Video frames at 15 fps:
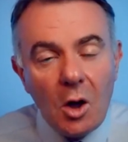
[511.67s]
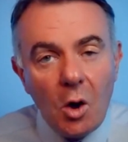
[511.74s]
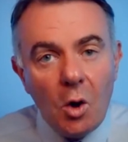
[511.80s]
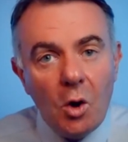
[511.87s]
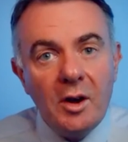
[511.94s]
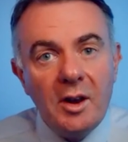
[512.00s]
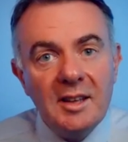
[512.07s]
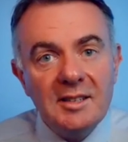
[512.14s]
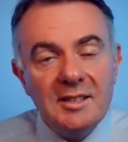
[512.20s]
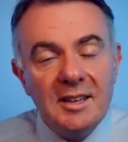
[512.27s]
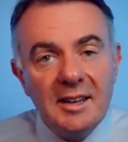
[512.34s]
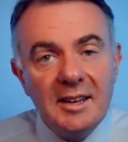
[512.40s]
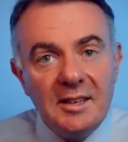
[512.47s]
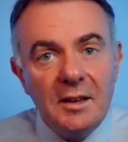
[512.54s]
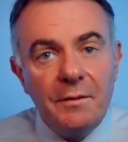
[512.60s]
audience
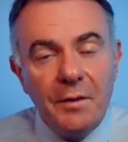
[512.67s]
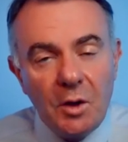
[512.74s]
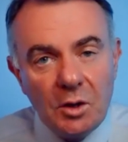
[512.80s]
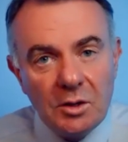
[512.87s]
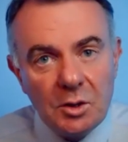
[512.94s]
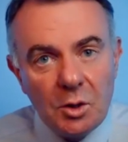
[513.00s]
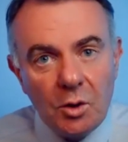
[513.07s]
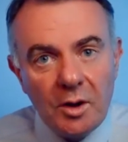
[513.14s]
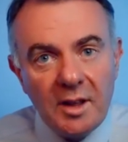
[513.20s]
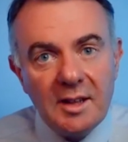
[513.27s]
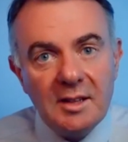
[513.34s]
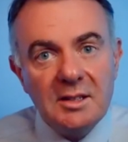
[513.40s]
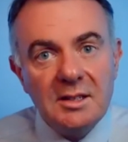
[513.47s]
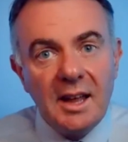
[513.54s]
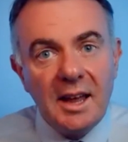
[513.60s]
and a difficult audience,